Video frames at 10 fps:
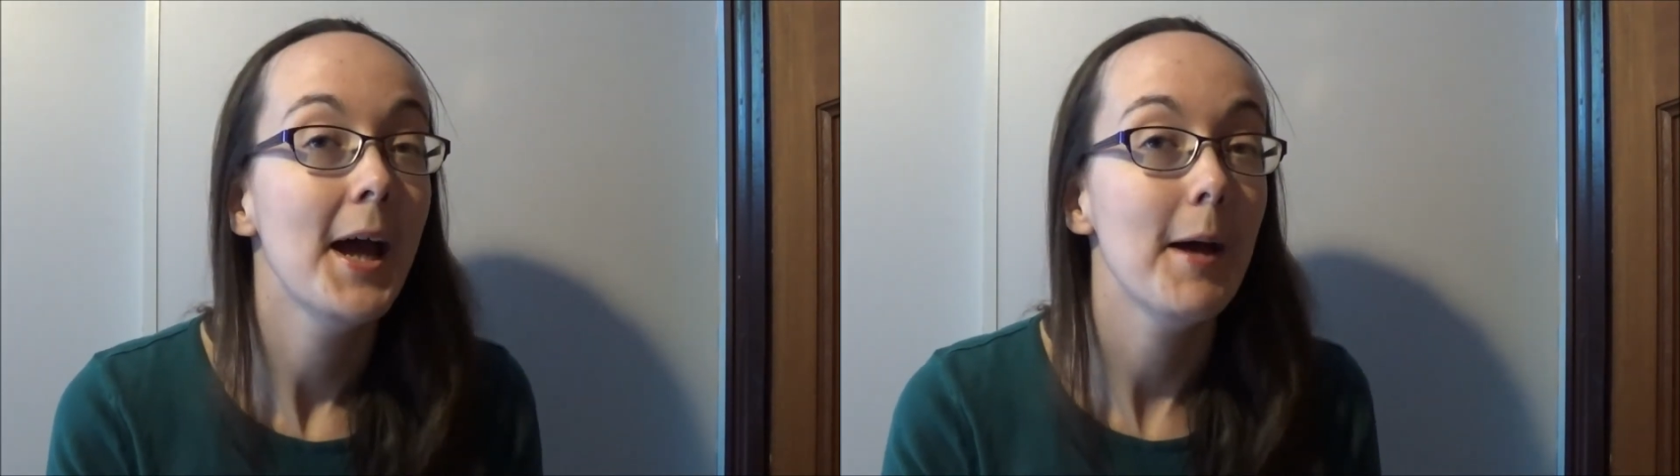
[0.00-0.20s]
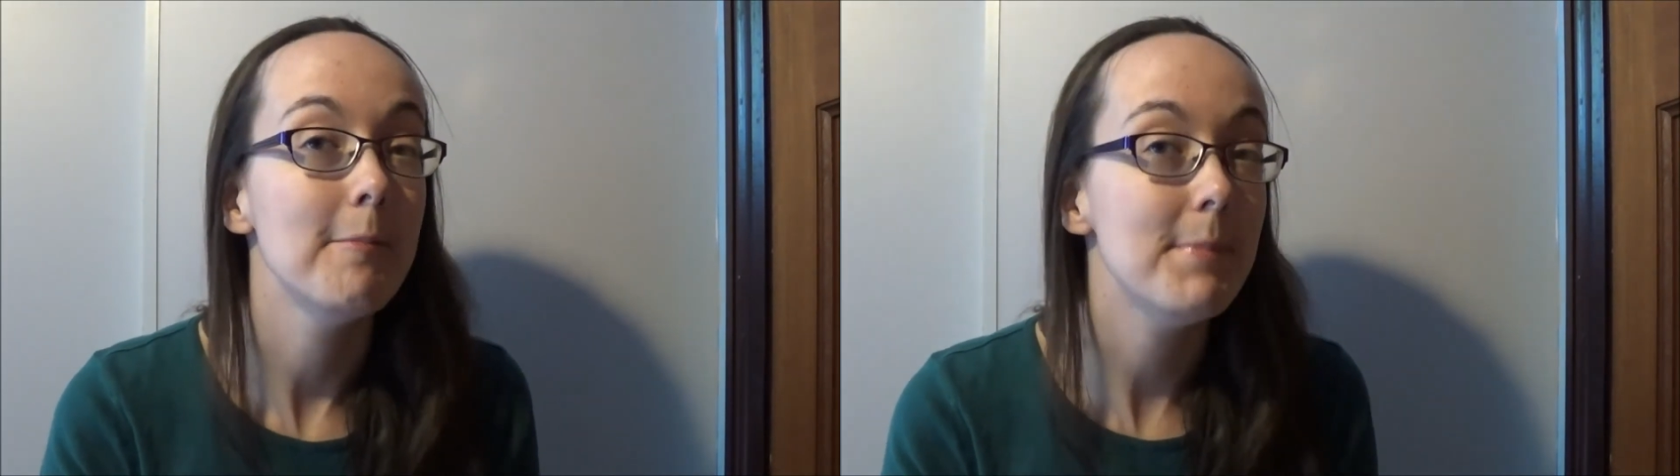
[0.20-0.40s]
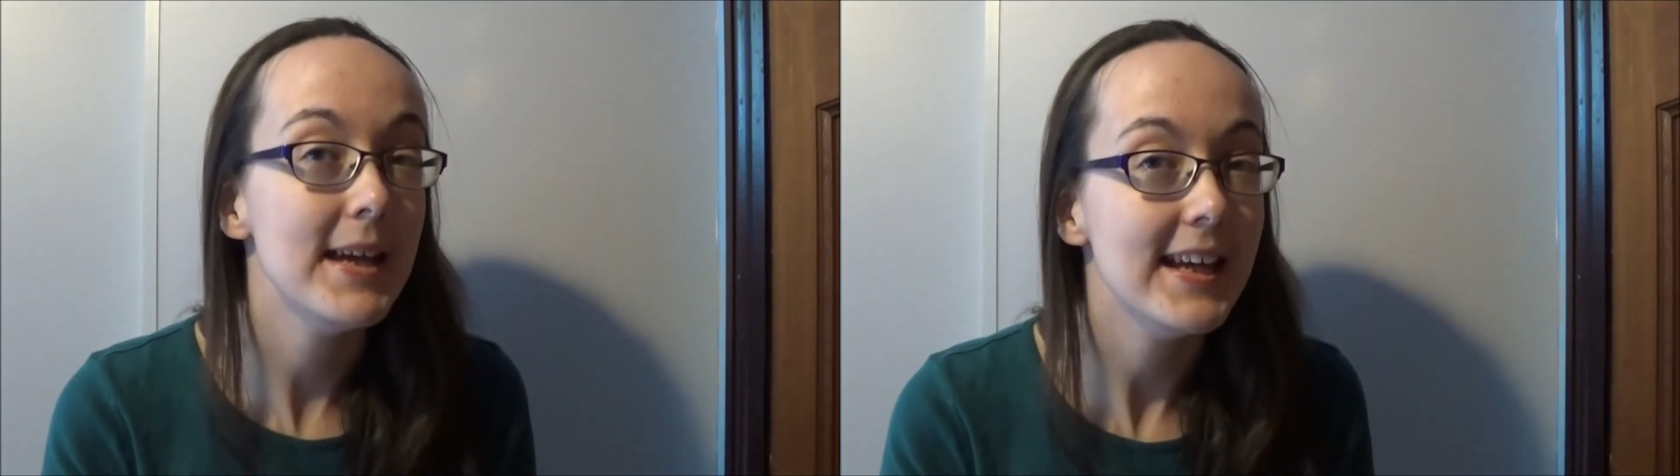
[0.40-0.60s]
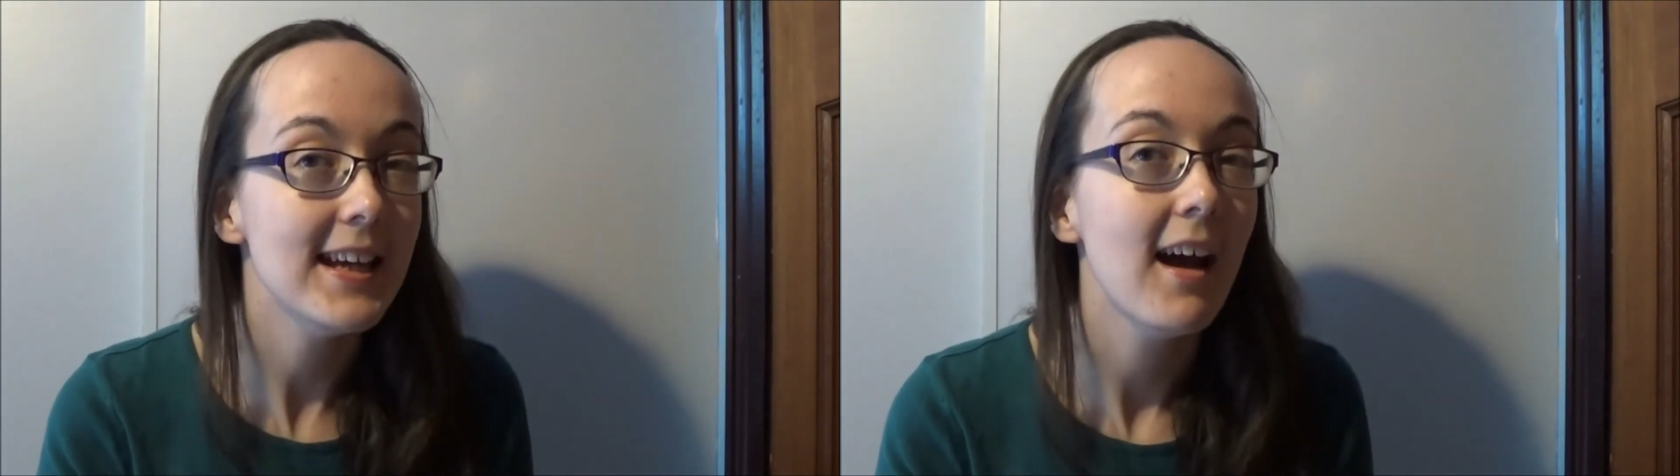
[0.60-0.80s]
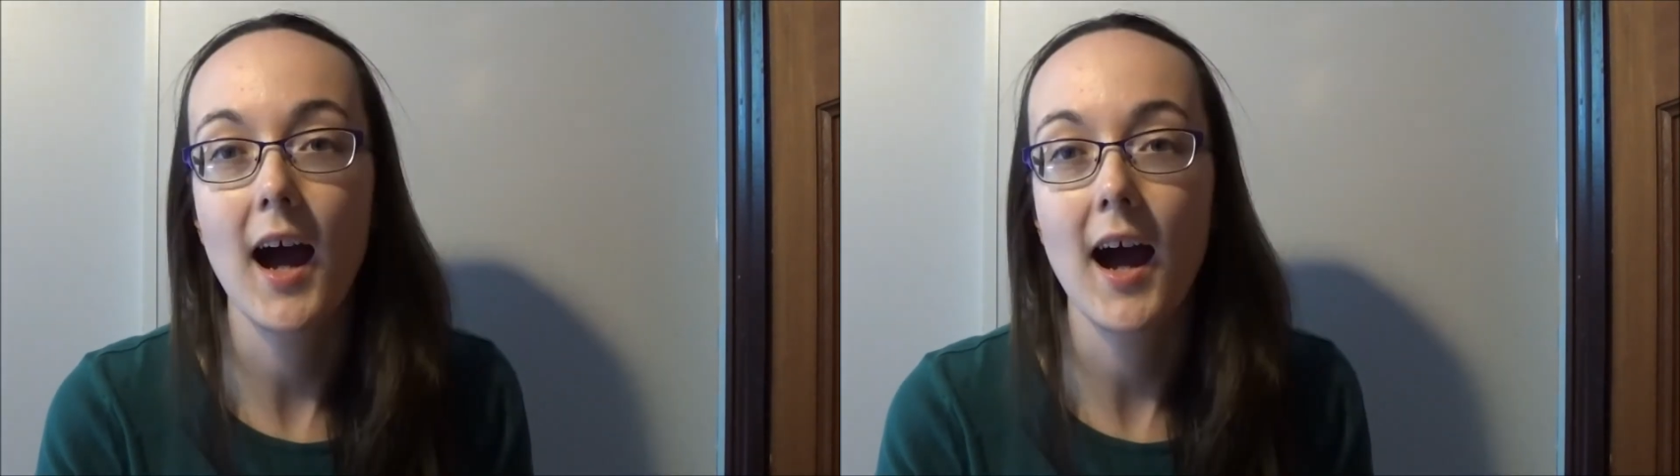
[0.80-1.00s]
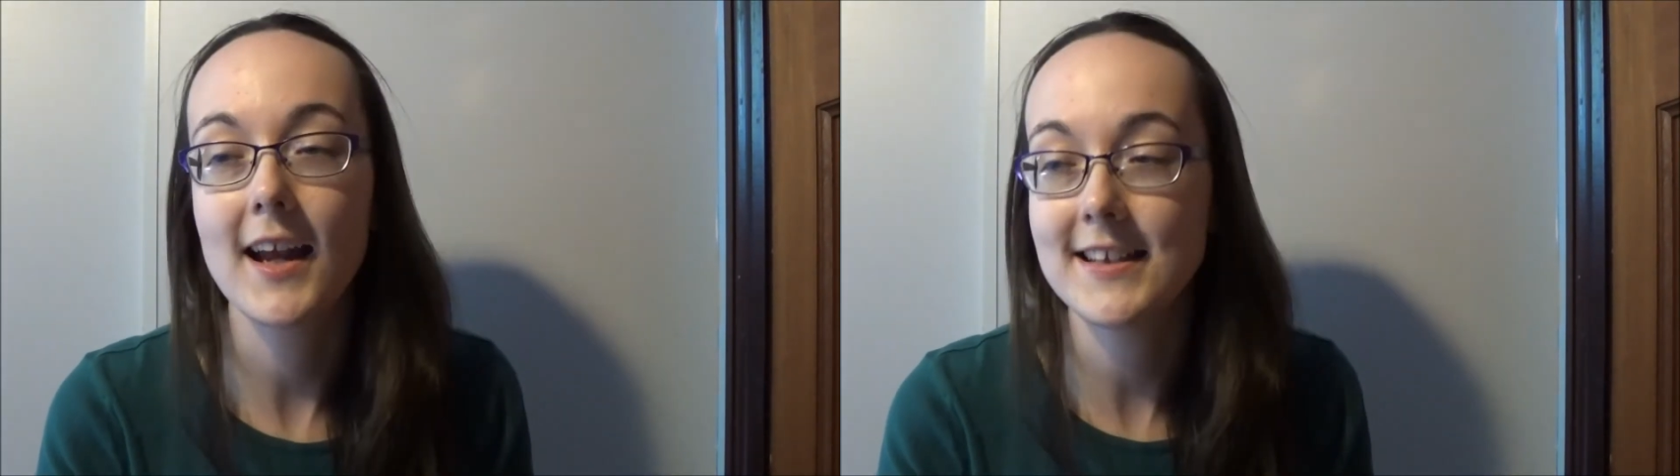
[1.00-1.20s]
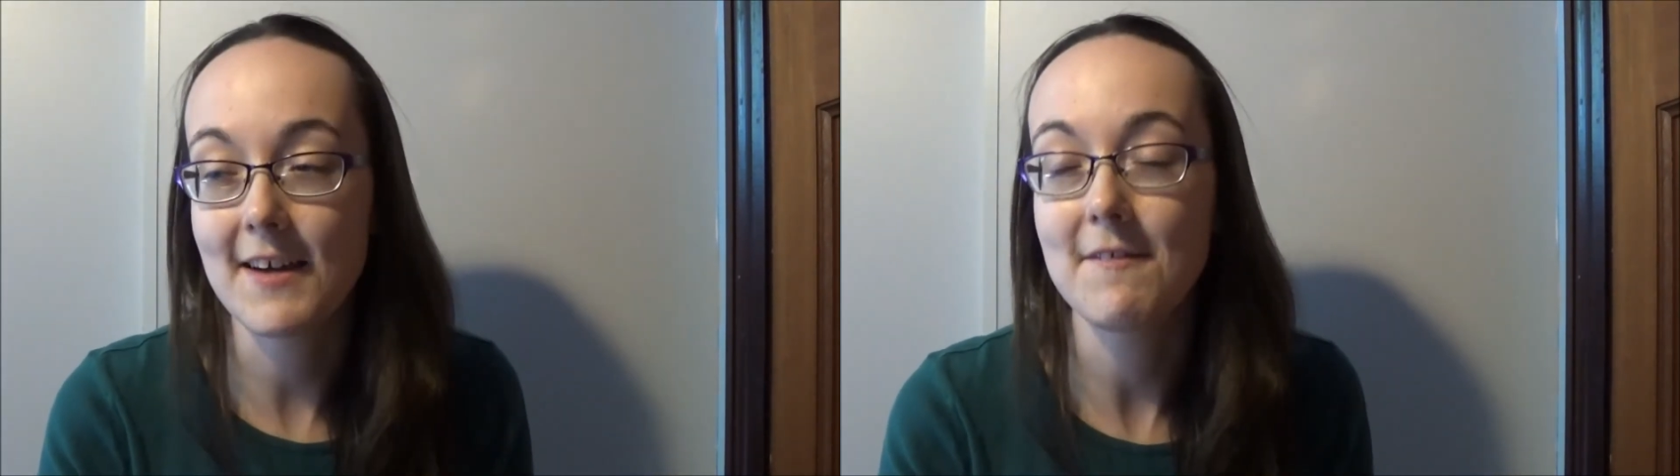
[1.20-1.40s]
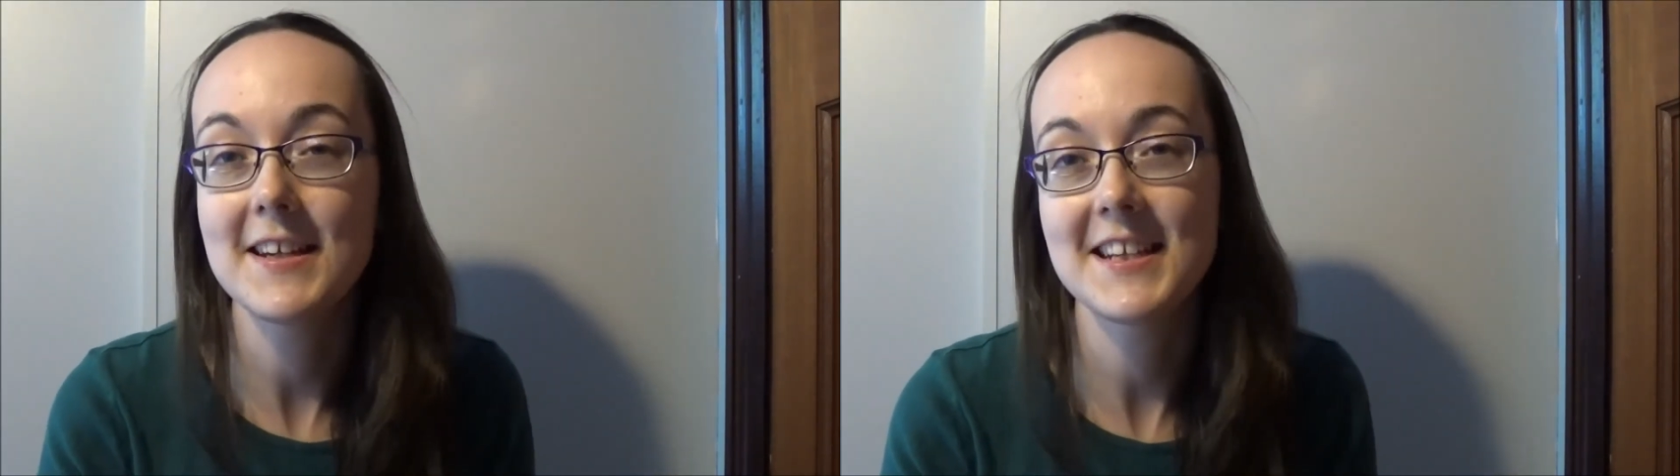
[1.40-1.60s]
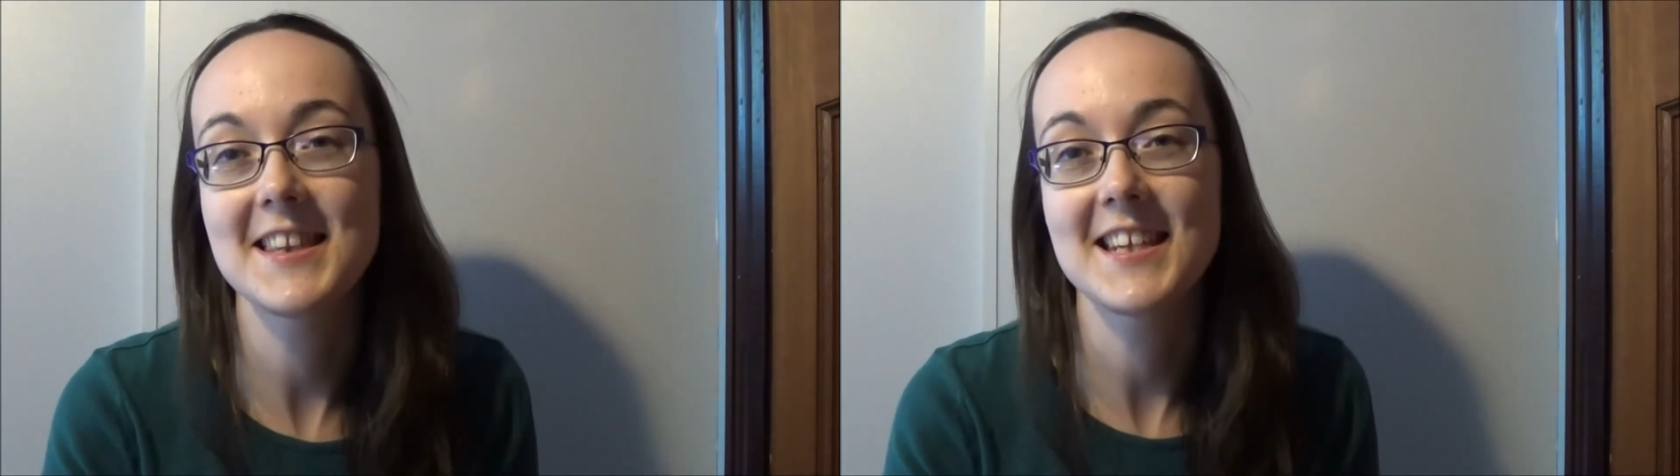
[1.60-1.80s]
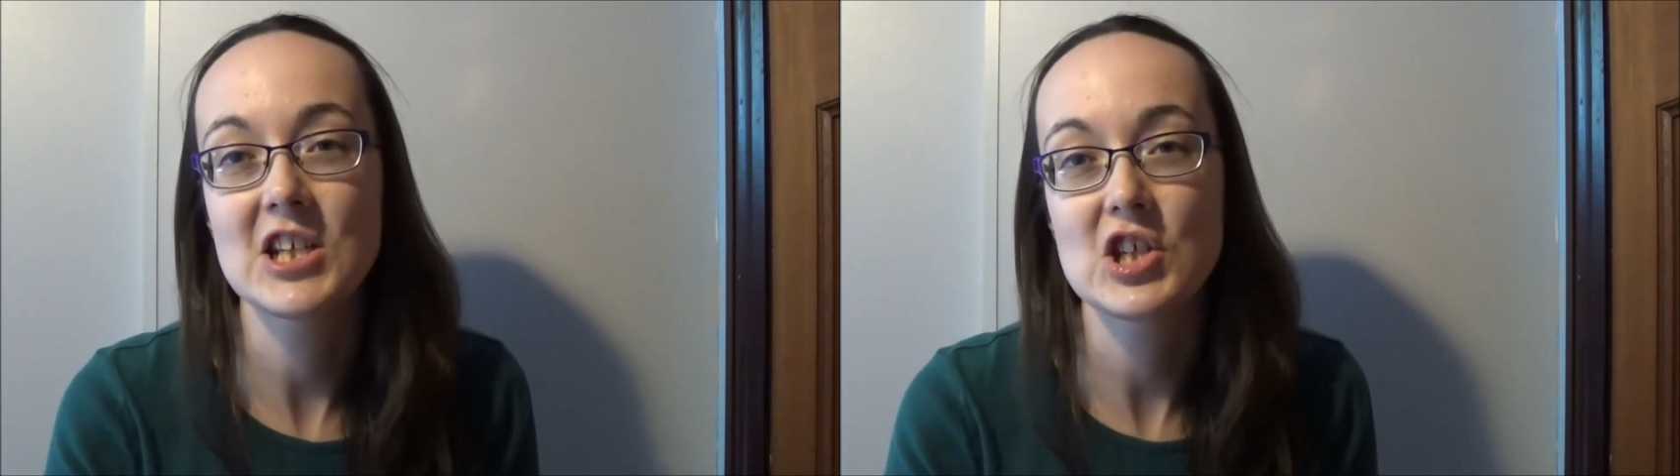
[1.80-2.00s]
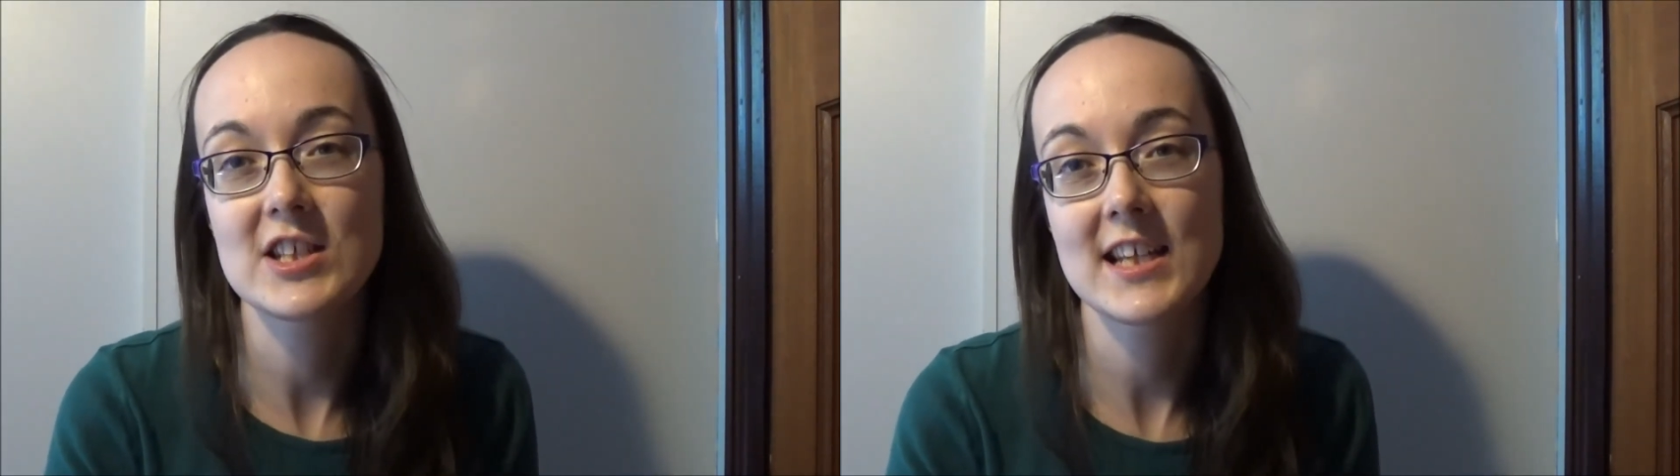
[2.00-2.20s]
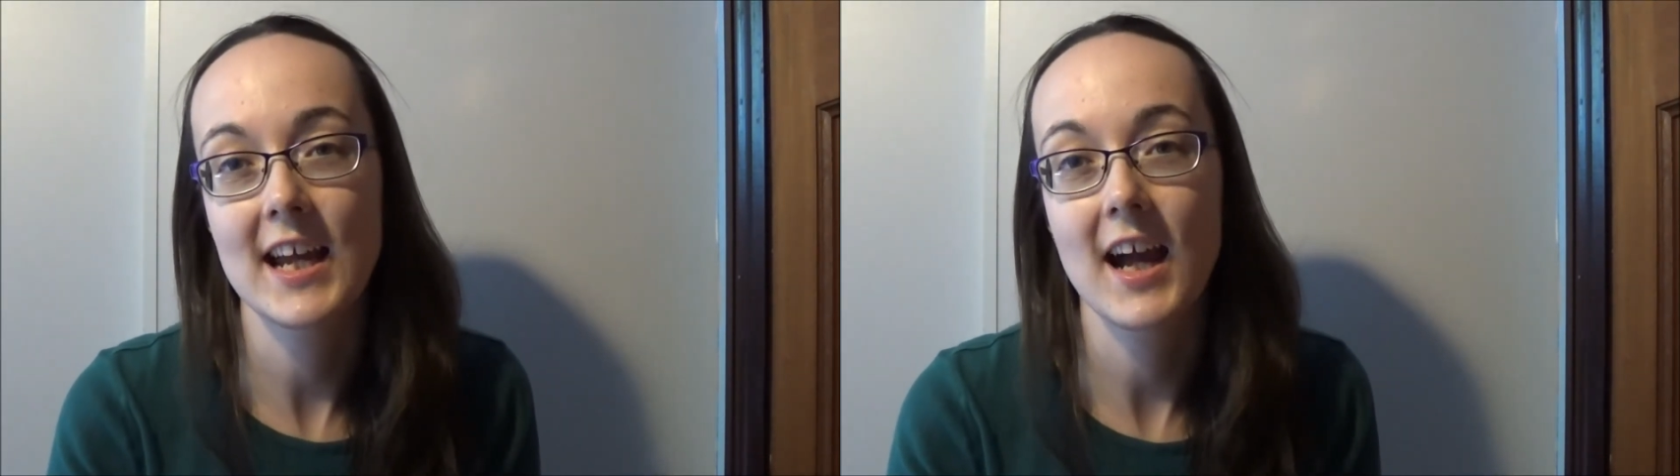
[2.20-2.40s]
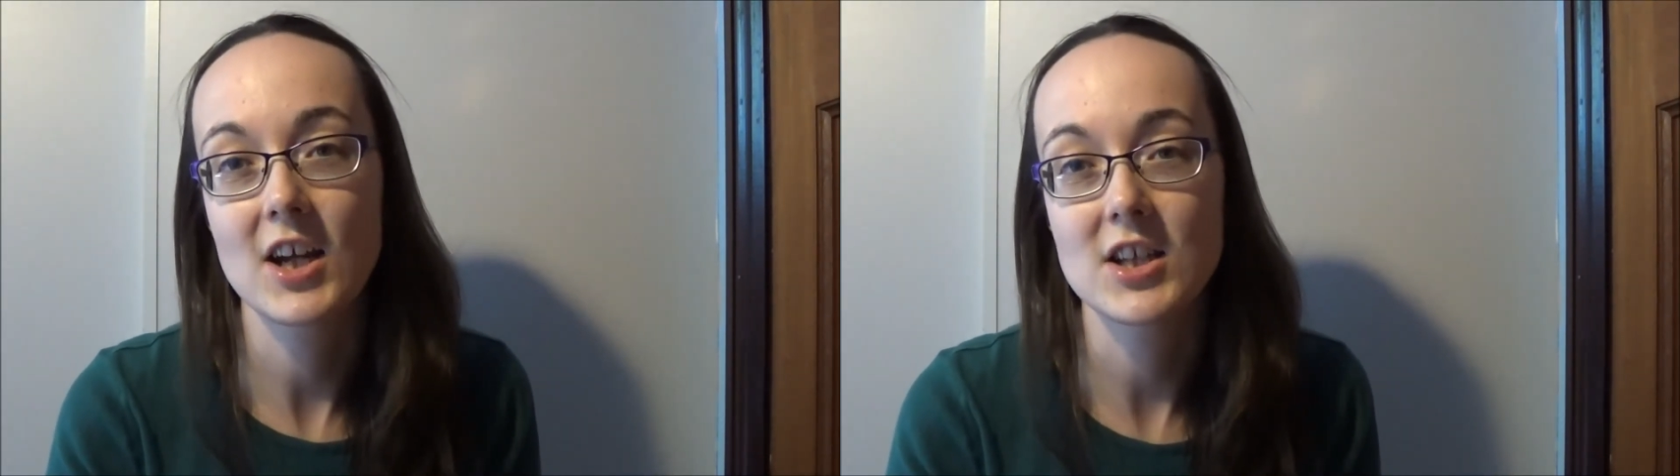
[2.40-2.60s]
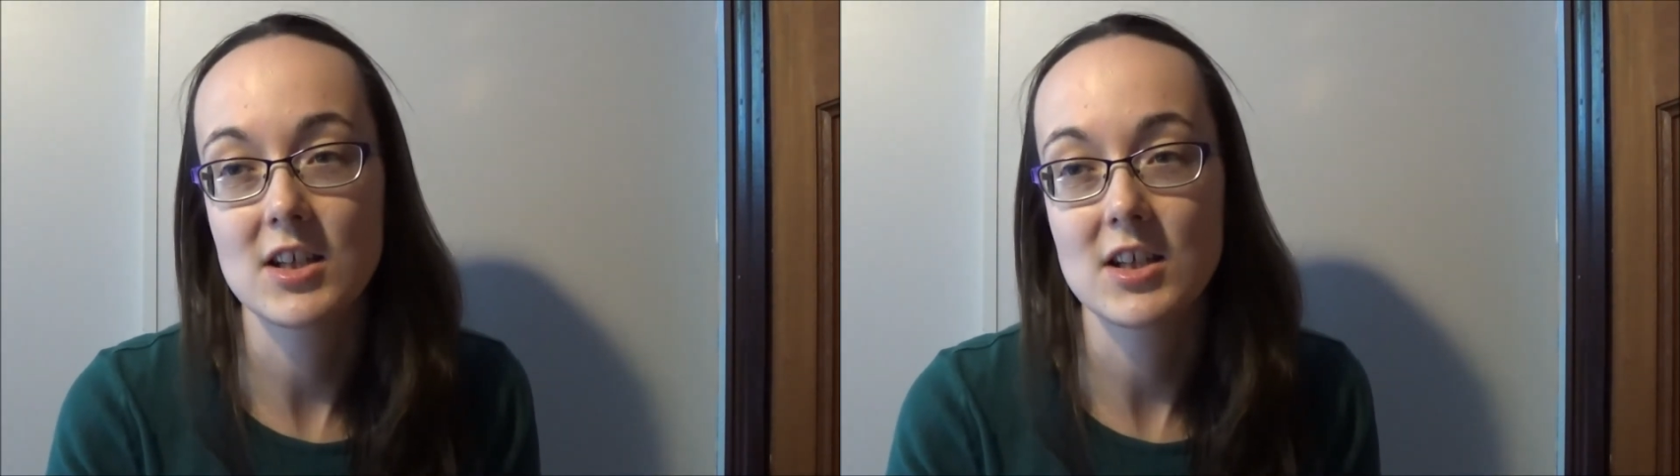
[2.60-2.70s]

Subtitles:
and B, I definitely didn't think she'd say I could